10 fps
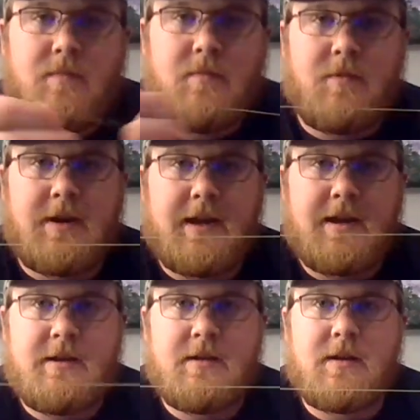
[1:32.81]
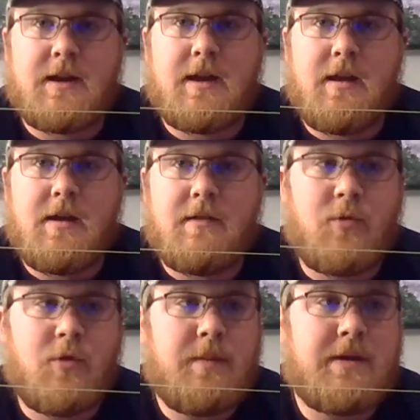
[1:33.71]
what I got here, I got a
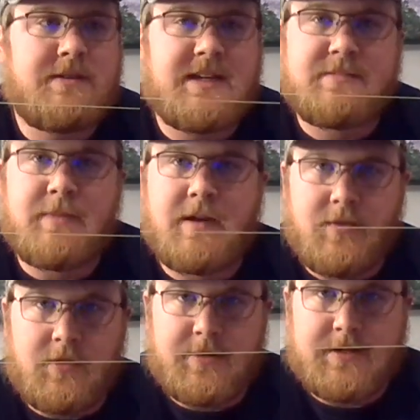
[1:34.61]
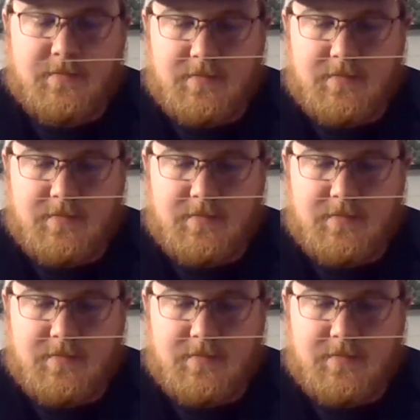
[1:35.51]
40-pound test monofilament